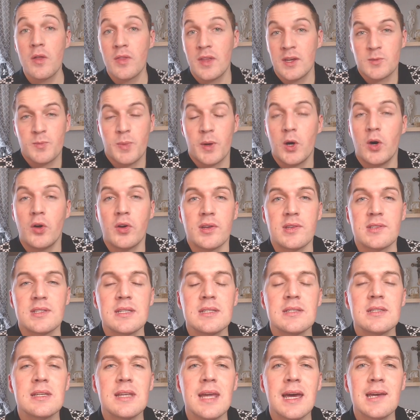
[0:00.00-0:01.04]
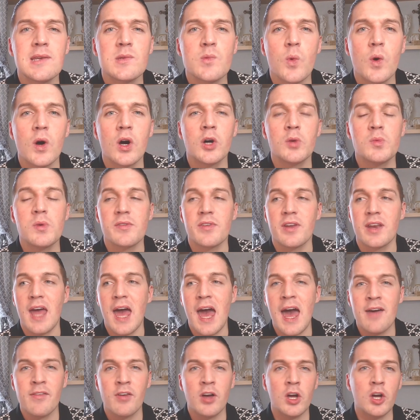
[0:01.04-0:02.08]
let's be honest, in today's world with an
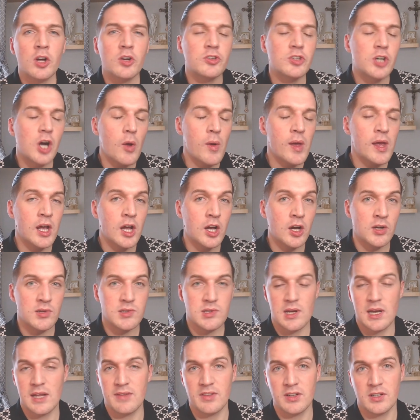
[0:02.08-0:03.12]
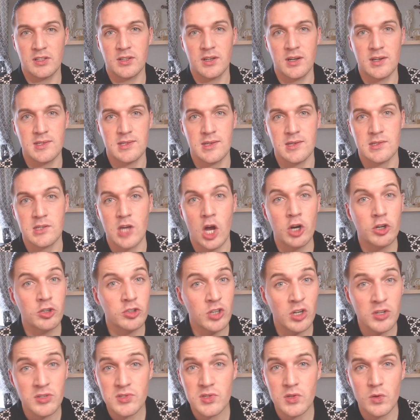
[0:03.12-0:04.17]
ever growing cost of living crisis
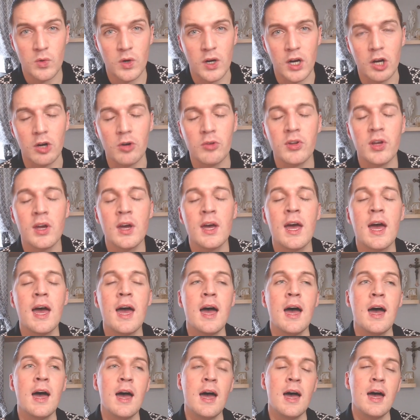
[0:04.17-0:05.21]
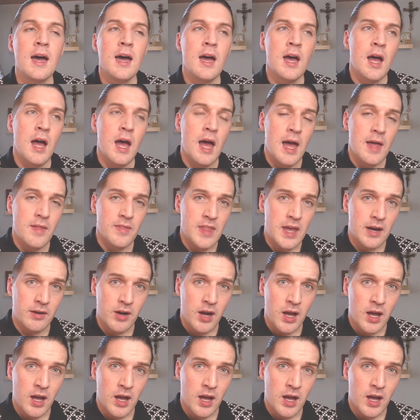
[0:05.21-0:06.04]
across the world, there